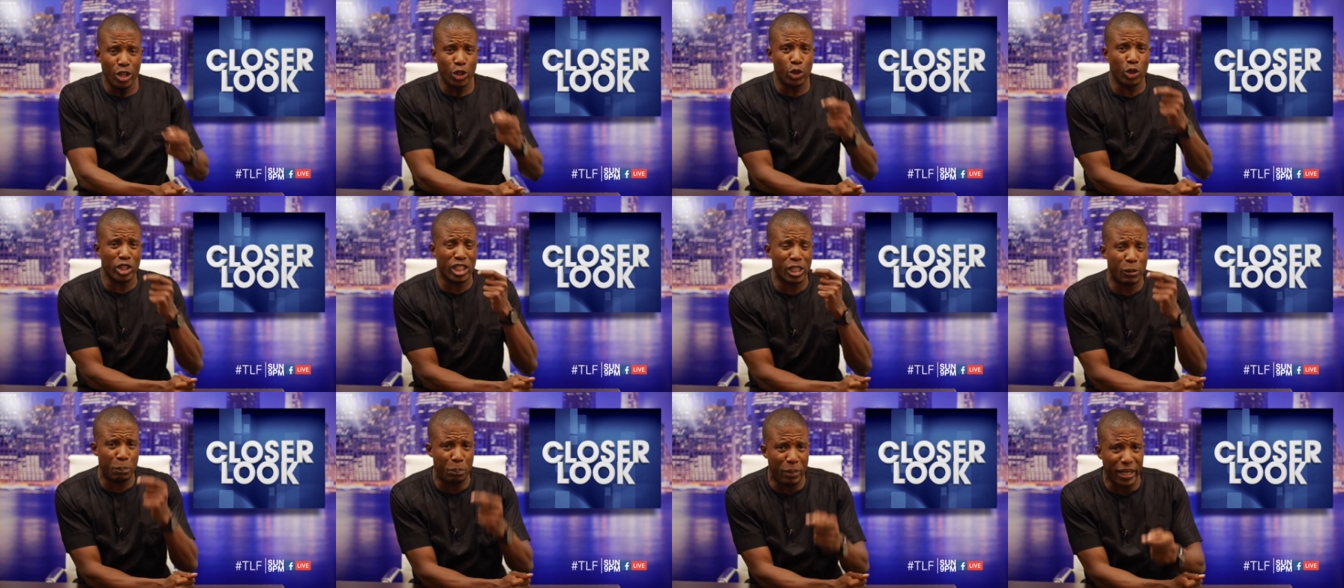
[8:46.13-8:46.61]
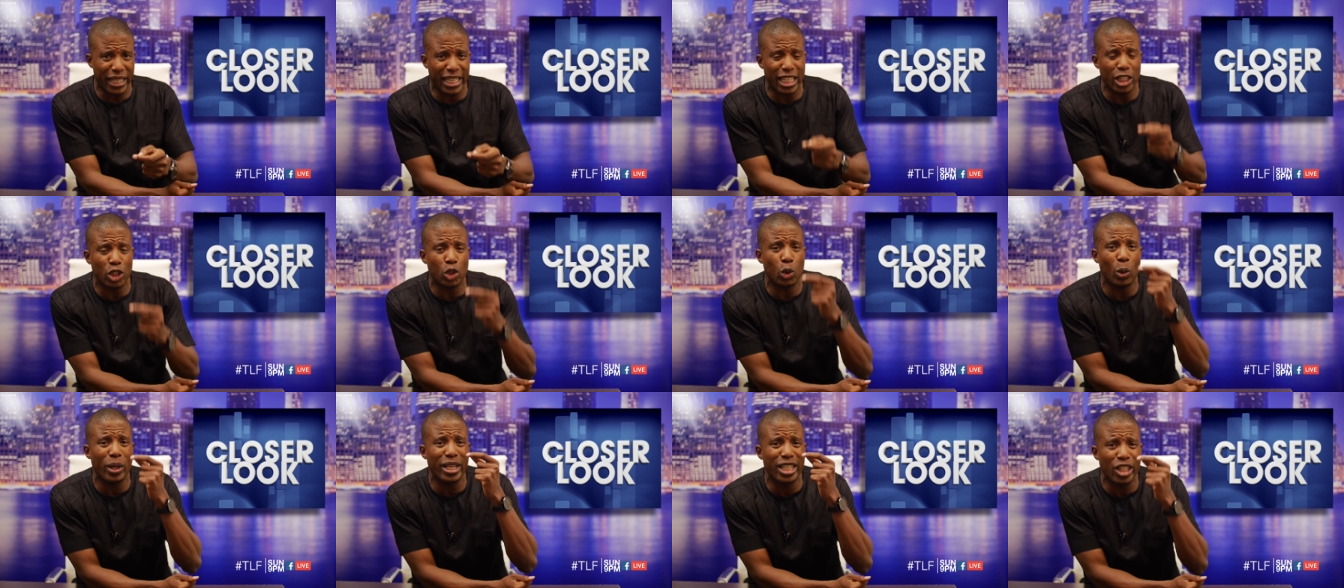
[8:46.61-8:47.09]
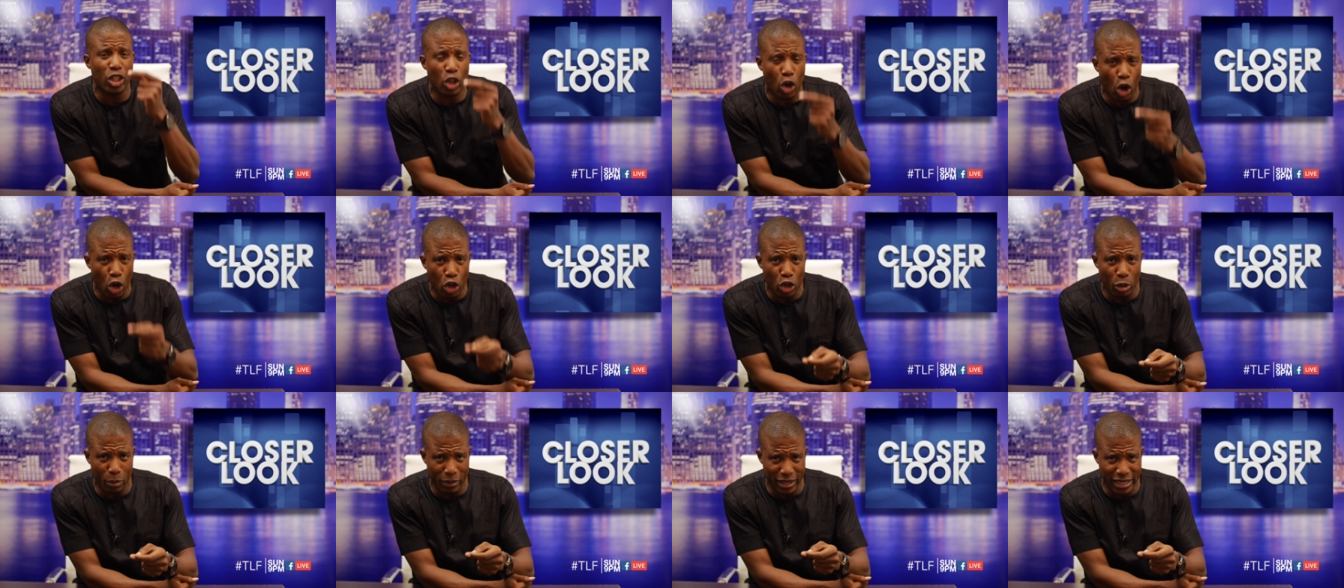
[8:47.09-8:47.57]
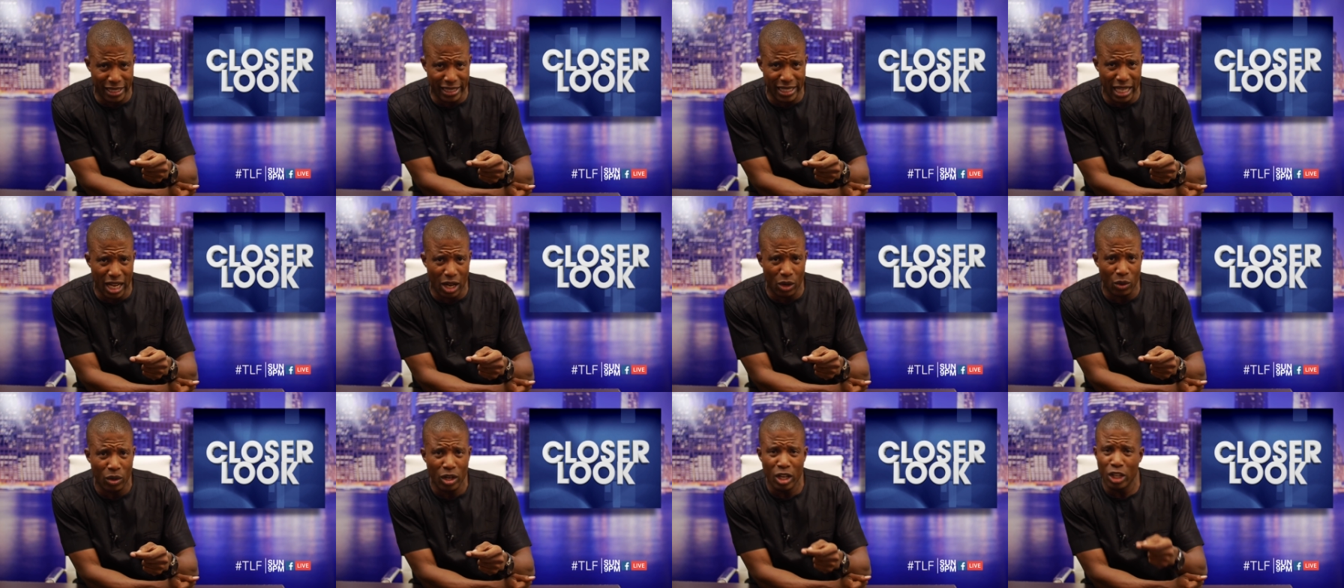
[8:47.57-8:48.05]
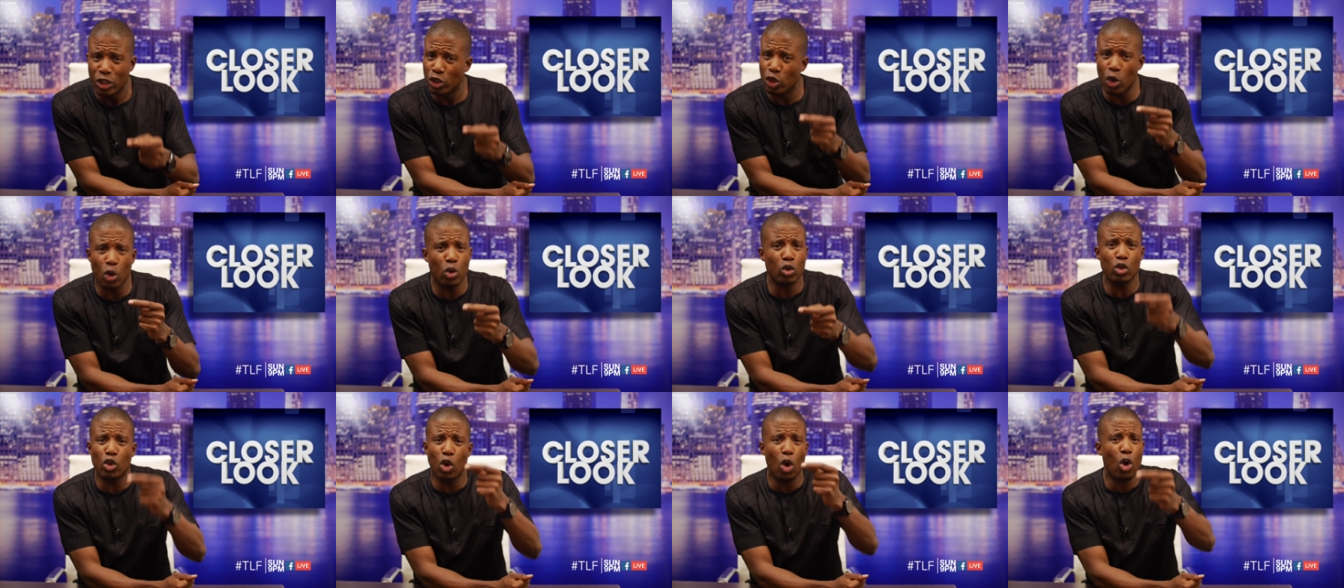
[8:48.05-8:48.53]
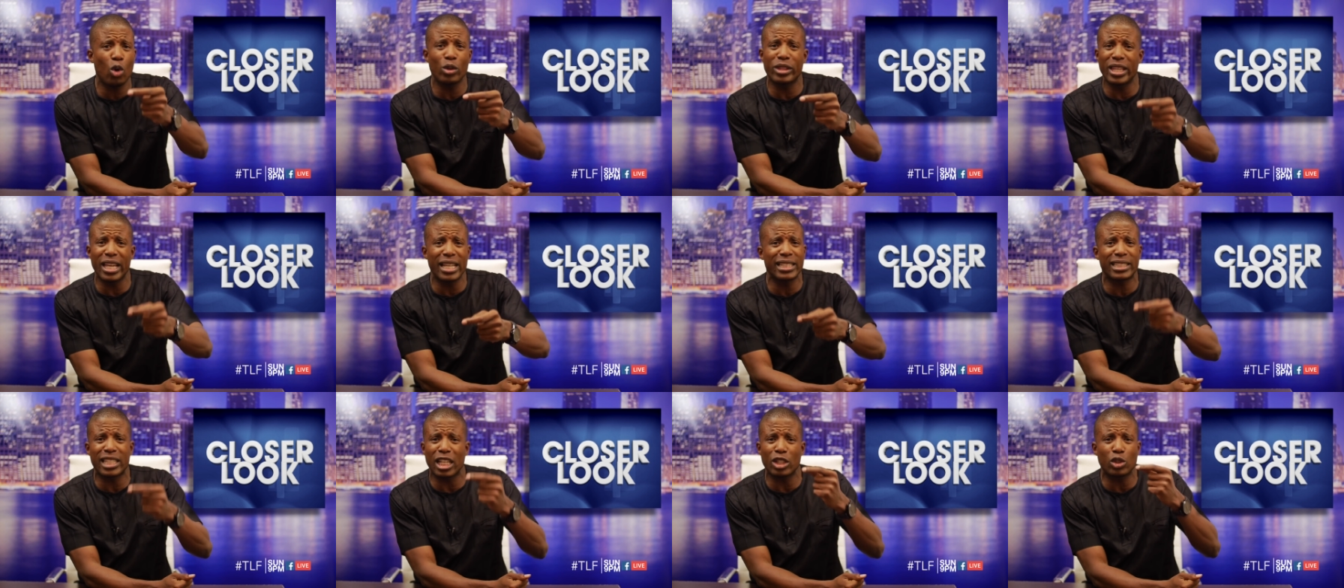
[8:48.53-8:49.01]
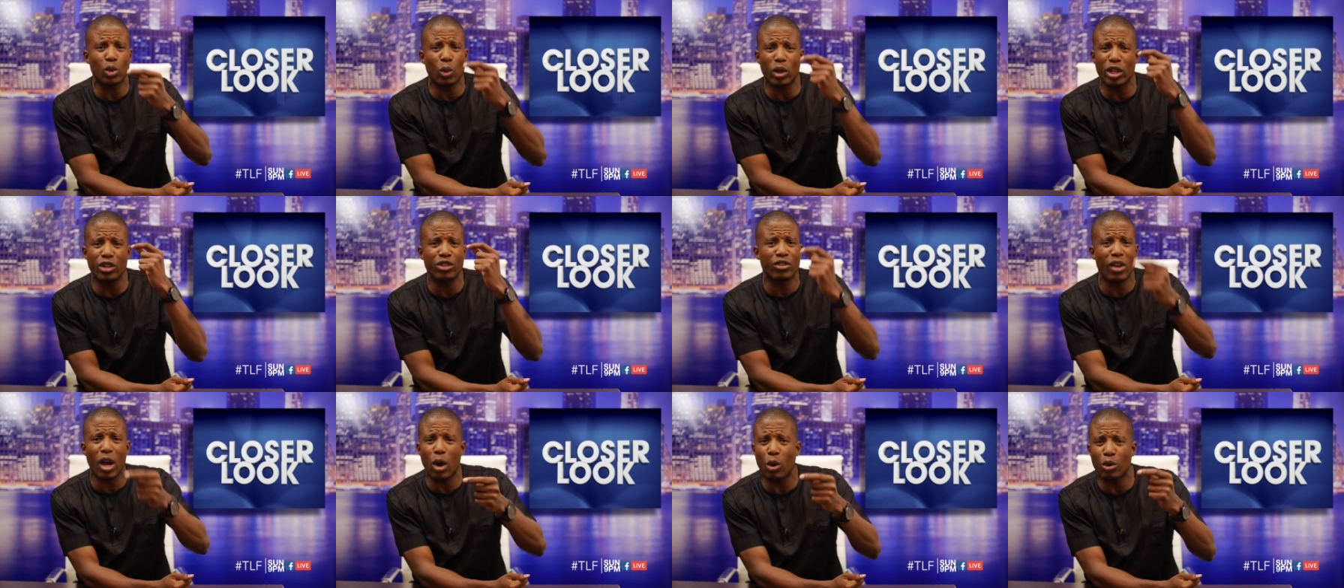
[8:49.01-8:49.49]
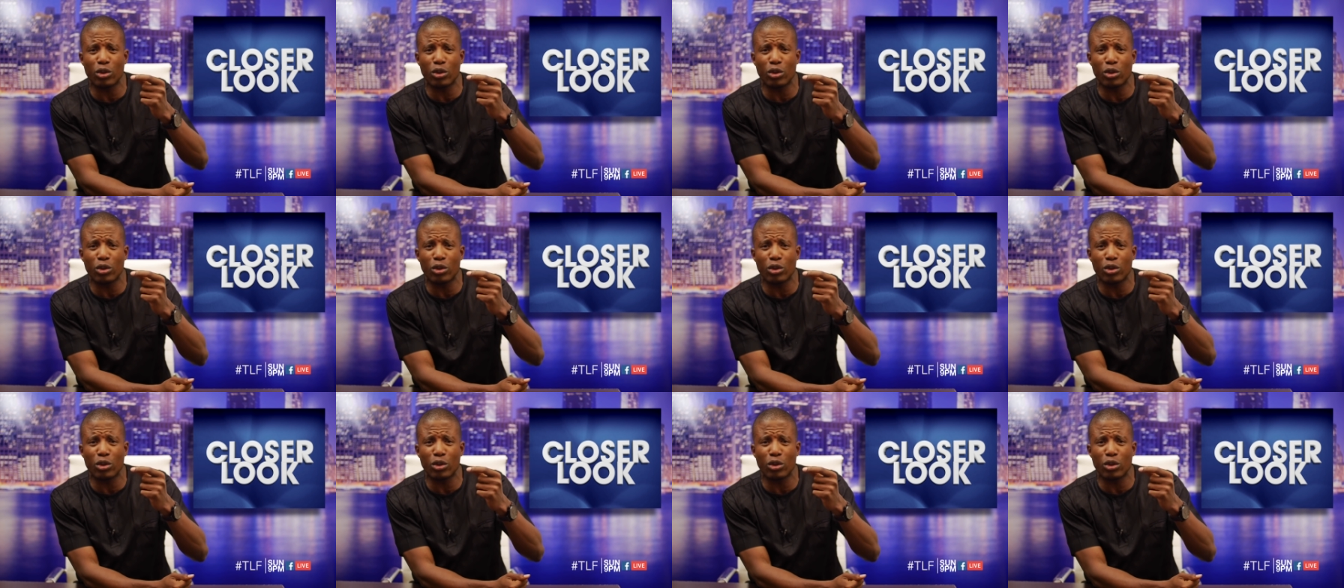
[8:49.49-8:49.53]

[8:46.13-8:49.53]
You're speaking to an economist now. Don't go there and start talking